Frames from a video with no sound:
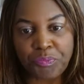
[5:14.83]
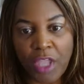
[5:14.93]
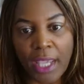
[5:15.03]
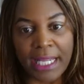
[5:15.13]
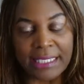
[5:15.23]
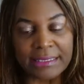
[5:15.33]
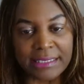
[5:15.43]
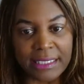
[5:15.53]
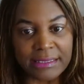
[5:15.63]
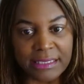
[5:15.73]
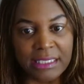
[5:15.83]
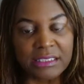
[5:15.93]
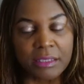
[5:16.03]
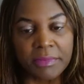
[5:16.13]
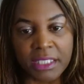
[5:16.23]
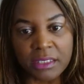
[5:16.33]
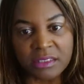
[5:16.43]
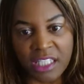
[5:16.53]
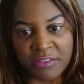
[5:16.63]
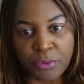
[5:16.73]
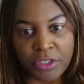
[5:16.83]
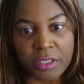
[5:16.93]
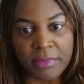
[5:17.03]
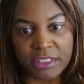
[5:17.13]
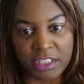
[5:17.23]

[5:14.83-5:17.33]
and I say seasoned because they pretty much